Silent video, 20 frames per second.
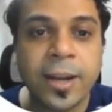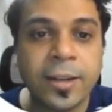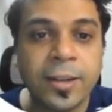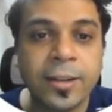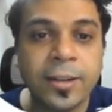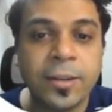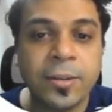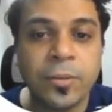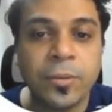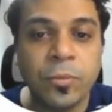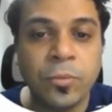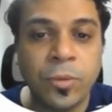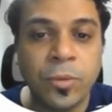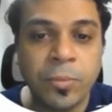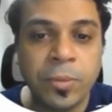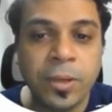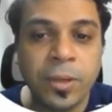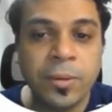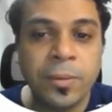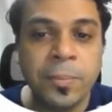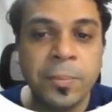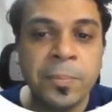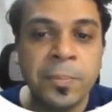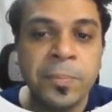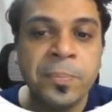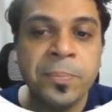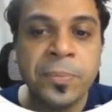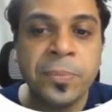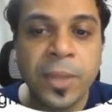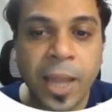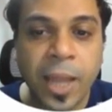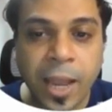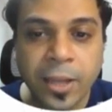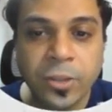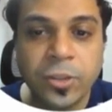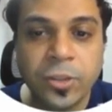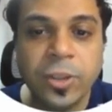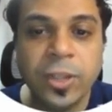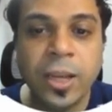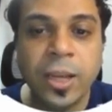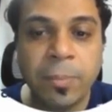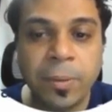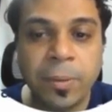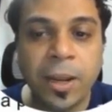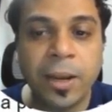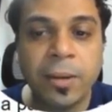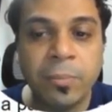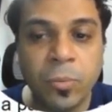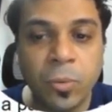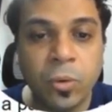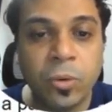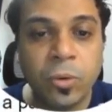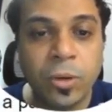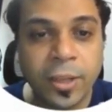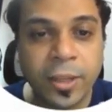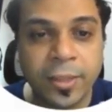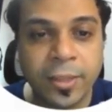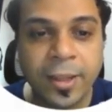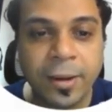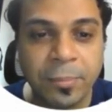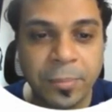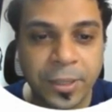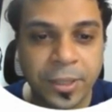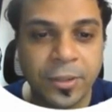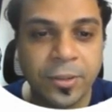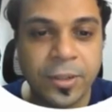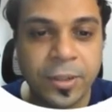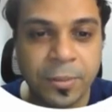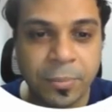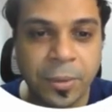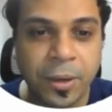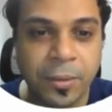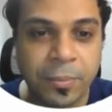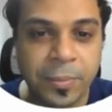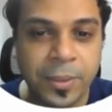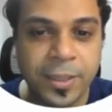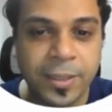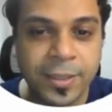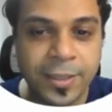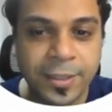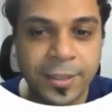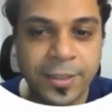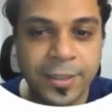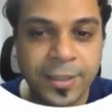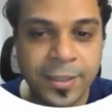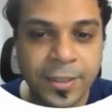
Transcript: and women actually applied more in that particular department.